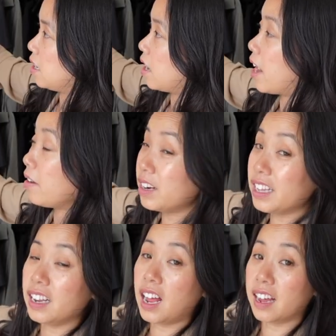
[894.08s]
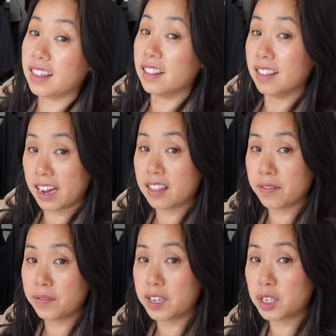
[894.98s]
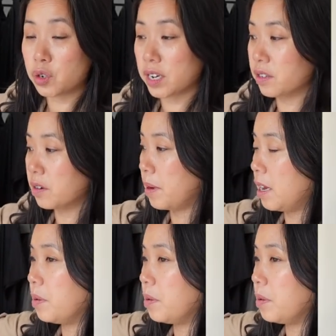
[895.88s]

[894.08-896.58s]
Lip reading: Now, I really like the length of this dress on me